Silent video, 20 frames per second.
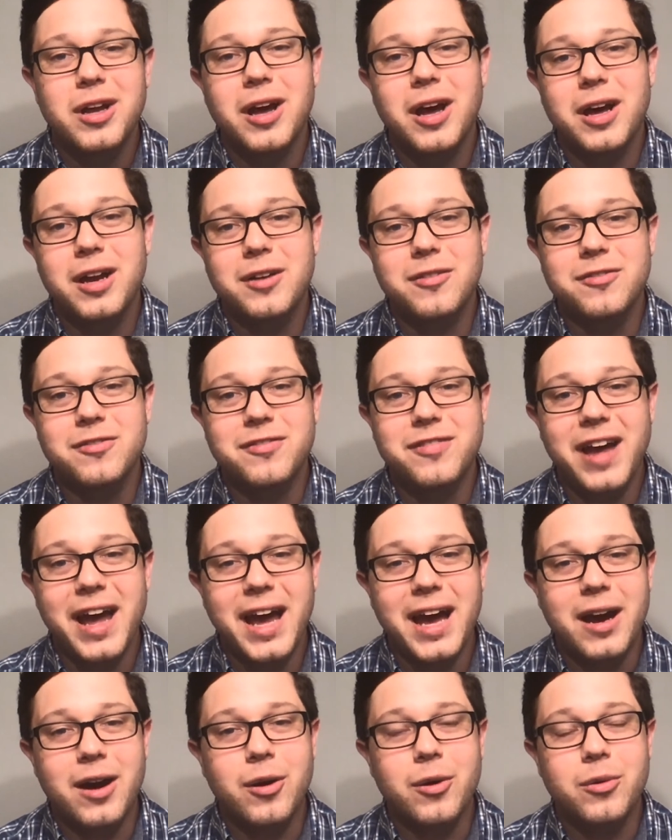on a
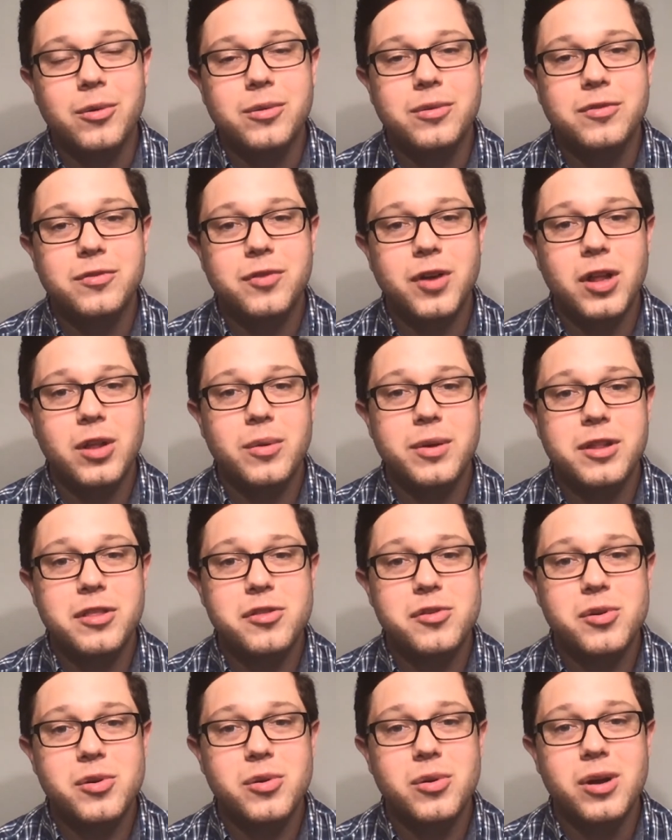vow, following
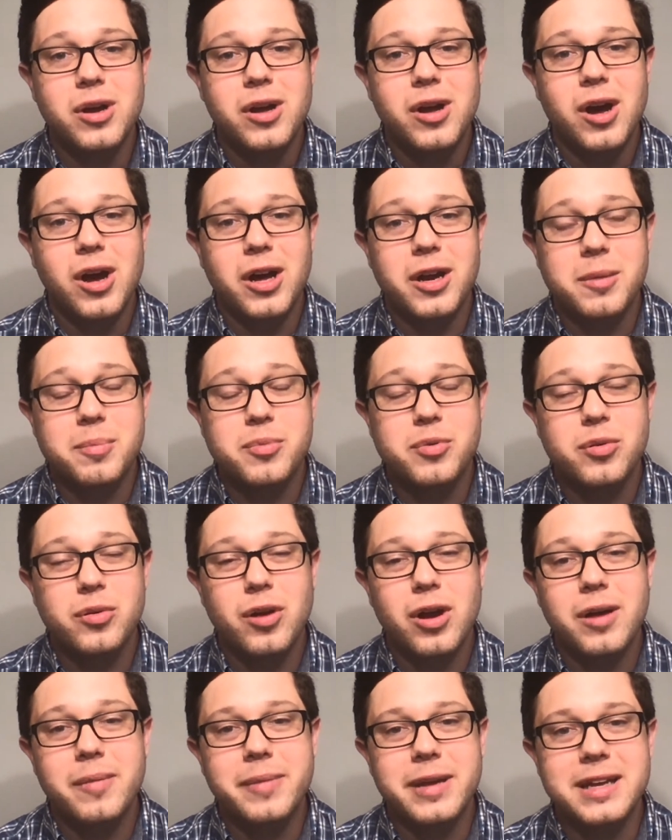through on a
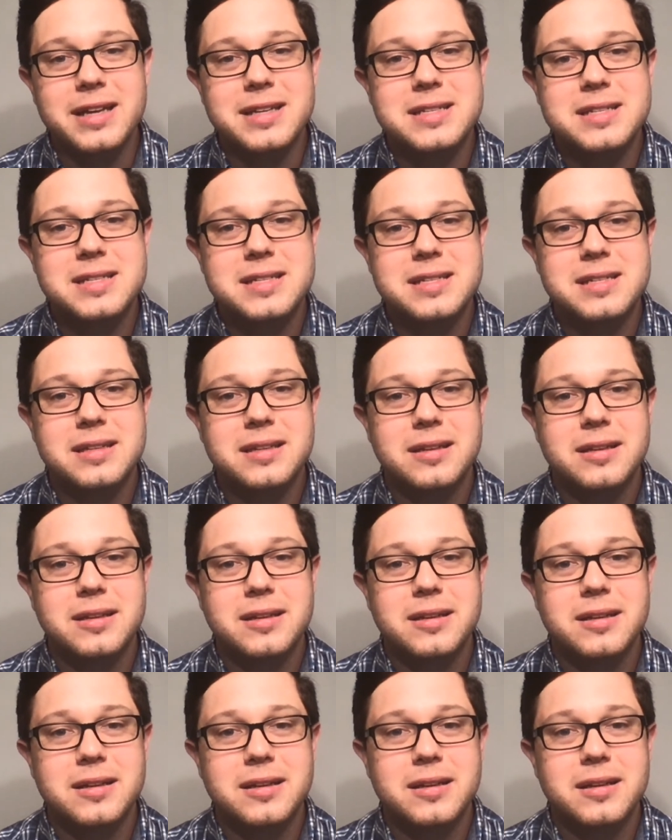promise,
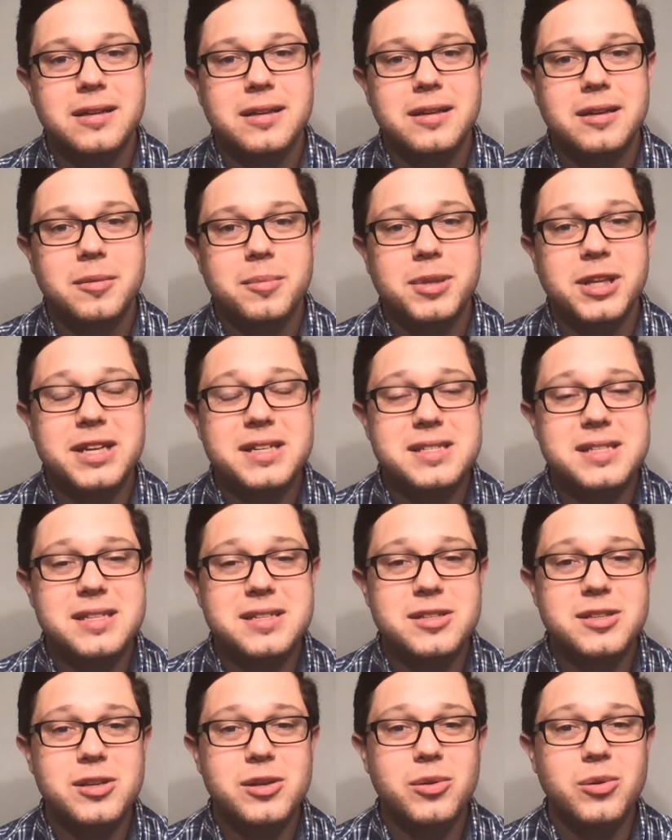
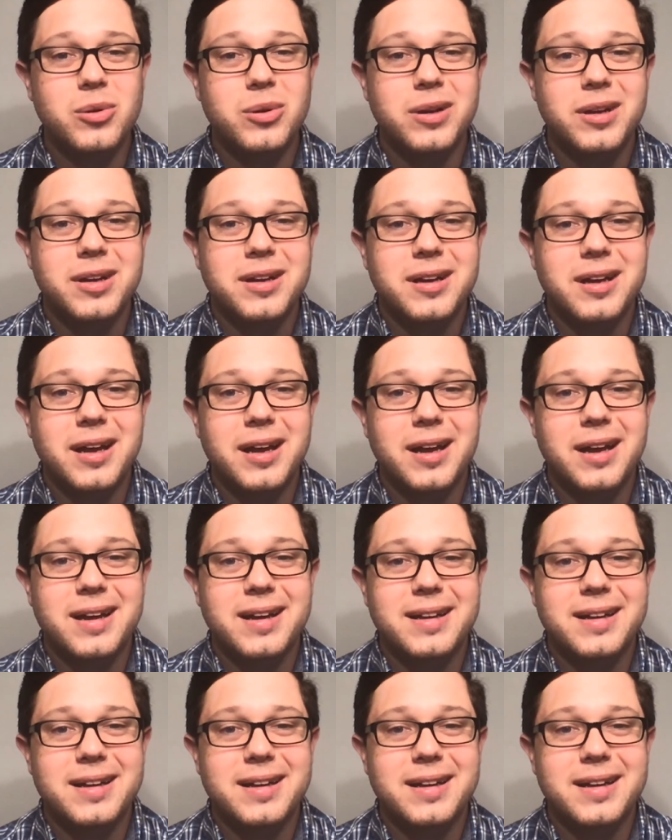places you uh,